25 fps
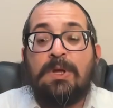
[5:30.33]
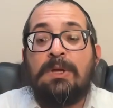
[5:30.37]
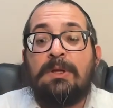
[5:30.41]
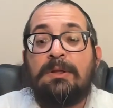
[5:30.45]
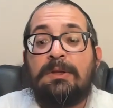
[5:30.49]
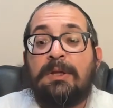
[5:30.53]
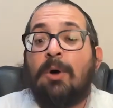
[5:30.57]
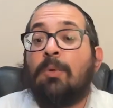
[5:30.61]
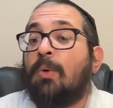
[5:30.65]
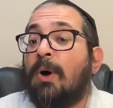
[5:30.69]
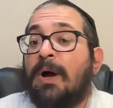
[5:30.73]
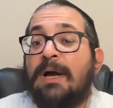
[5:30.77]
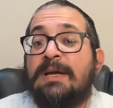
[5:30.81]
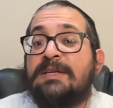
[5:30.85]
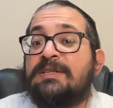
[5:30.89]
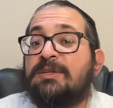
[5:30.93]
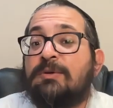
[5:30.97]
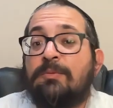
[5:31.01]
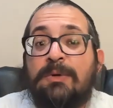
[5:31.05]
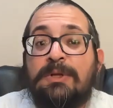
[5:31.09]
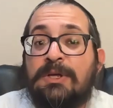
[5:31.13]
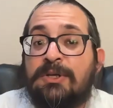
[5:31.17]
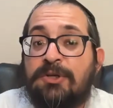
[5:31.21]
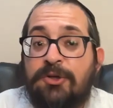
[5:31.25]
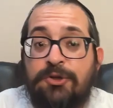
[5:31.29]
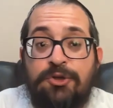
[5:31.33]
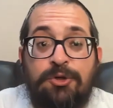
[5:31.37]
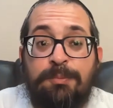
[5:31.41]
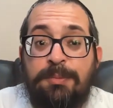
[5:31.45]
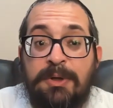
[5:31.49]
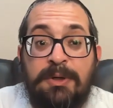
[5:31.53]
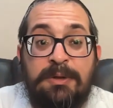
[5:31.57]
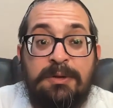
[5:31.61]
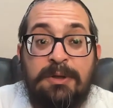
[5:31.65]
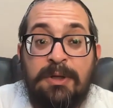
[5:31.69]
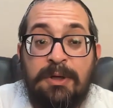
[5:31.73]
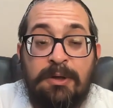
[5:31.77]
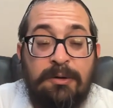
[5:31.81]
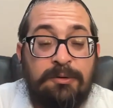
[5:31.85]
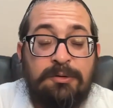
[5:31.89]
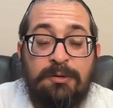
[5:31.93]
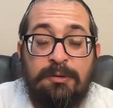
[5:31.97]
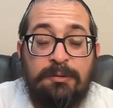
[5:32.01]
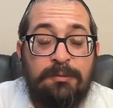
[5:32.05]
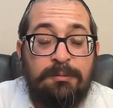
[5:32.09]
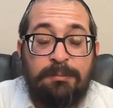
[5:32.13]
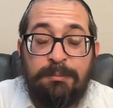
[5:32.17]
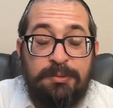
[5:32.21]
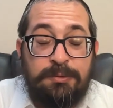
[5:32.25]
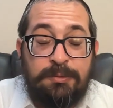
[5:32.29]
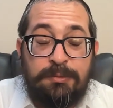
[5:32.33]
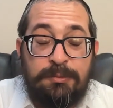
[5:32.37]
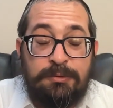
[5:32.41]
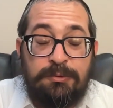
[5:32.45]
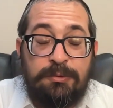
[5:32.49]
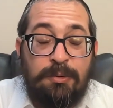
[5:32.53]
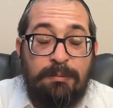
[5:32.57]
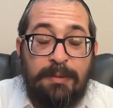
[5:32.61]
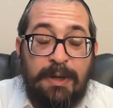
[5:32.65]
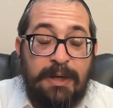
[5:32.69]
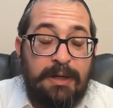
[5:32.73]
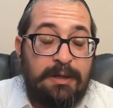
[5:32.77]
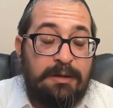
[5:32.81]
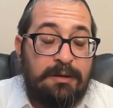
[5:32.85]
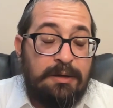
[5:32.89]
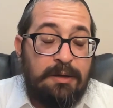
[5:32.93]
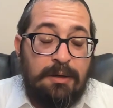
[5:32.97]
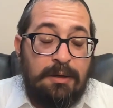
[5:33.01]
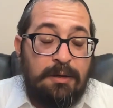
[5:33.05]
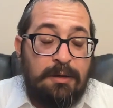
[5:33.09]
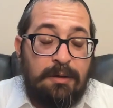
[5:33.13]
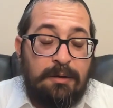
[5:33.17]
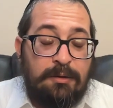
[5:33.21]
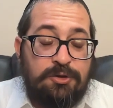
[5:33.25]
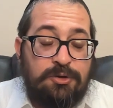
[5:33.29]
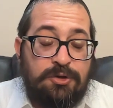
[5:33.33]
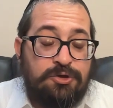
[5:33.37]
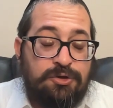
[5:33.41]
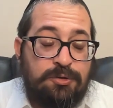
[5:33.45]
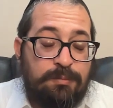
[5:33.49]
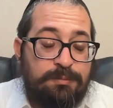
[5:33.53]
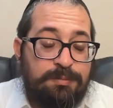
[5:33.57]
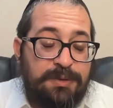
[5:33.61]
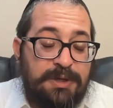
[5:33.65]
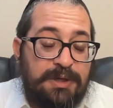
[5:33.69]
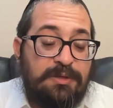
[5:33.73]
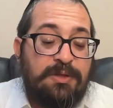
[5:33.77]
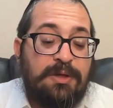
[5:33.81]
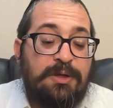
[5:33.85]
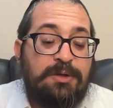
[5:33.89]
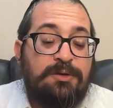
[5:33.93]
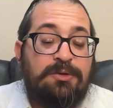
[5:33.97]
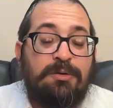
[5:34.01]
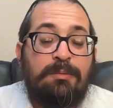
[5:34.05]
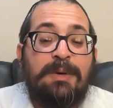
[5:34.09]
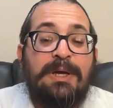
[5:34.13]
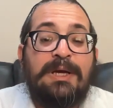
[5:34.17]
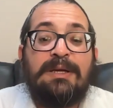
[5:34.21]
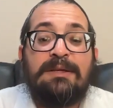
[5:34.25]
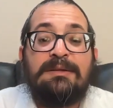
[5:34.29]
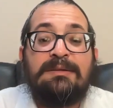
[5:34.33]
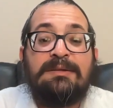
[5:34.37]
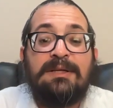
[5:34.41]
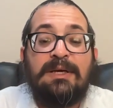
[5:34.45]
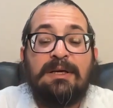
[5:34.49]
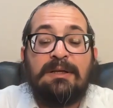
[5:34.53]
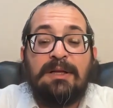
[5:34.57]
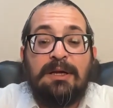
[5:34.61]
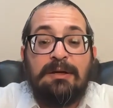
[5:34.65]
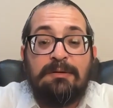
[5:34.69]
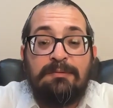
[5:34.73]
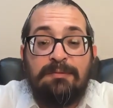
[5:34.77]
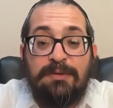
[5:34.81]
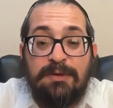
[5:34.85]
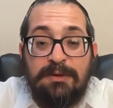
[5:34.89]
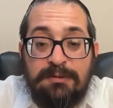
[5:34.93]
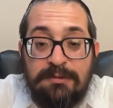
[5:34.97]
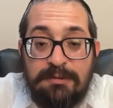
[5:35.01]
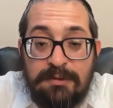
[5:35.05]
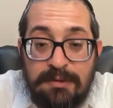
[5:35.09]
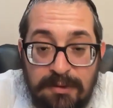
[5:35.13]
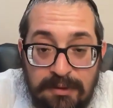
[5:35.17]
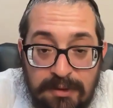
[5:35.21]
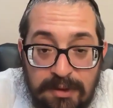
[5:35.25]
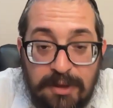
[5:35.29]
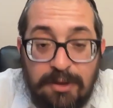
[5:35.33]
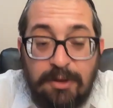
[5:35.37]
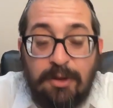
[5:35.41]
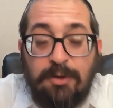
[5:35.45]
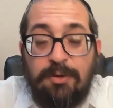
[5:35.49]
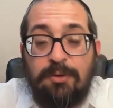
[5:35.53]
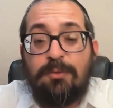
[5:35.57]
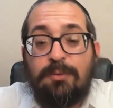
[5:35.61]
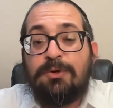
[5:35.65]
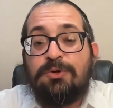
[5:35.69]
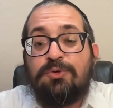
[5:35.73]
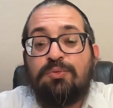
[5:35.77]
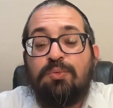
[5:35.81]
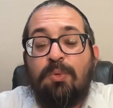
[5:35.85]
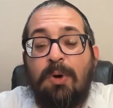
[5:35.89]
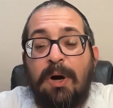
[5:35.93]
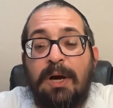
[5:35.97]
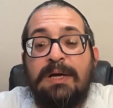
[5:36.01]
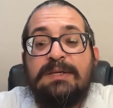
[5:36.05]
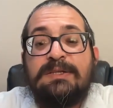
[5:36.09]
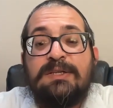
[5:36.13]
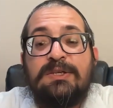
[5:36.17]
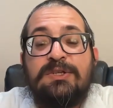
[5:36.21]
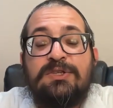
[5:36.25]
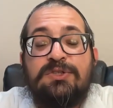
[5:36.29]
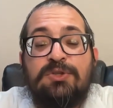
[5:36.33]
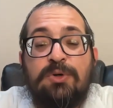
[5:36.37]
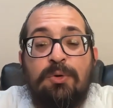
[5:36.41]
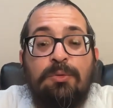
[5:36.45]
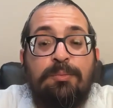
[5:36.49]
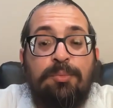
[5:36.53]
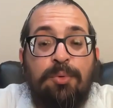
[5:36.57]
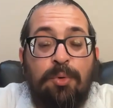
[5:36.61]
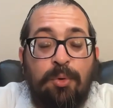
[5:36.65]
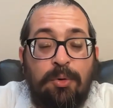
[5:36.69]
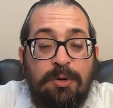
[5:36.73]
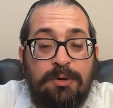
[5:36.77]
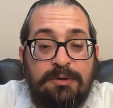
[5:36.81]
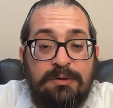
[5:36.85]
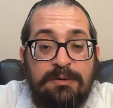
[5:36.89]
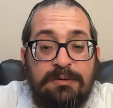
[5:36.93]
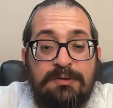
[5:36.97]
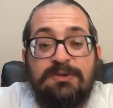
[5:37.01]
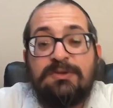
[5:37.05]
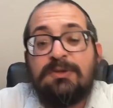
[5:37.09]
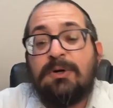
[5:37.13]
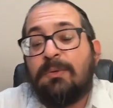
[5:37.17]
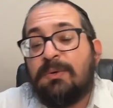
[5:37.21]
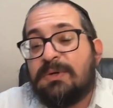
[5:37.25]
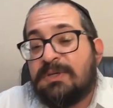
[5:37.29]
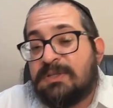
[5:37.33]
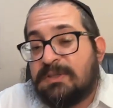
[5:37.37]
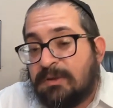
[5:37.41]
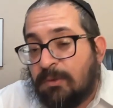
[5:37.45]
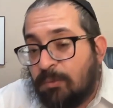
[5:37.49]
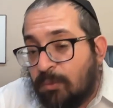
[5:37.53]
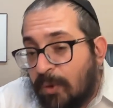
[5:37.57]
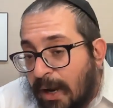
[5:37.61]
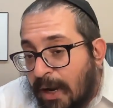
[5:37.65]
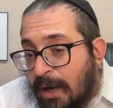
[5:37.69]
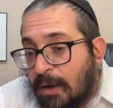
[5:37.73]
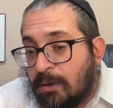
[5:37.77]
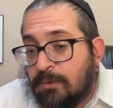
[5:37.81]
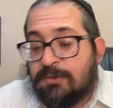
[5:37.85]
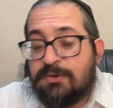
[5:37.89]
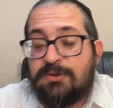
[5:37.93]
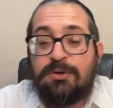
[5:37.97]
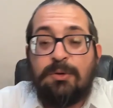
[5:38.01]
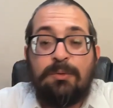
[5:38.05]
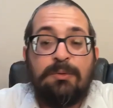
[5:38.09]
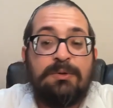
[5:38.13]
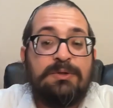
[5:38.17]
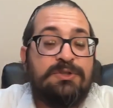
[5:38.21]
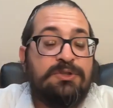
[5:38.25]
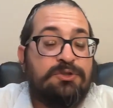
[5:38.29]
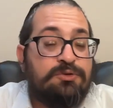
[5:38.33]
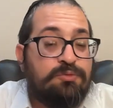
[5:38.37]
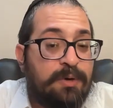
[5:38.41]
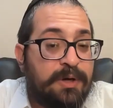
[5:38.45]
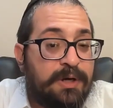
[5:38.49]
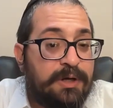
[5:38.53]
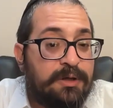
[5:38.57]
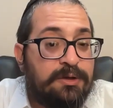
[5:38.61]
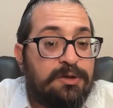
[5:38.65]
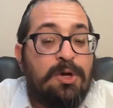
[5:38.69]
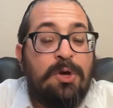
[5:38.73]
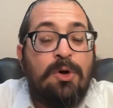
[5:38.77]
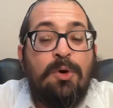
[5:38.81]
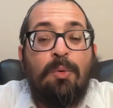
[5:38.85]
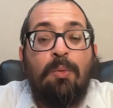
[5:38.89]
Now, why is it really such a big deal to make such a big thing, to make a deal out of it? In other words, why is it so important? So it's the round, so it's straight.